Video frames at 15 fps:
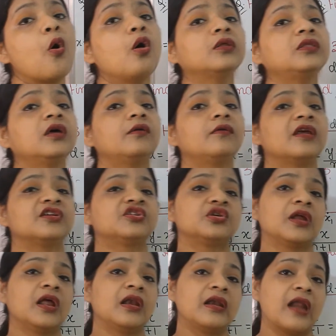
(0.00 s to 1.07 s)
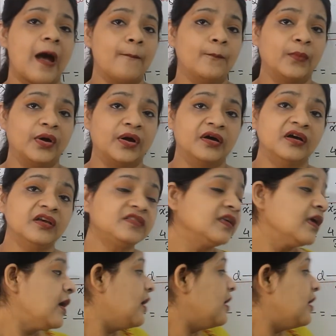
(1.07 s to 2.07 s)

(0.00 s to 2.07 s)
both the rational numbers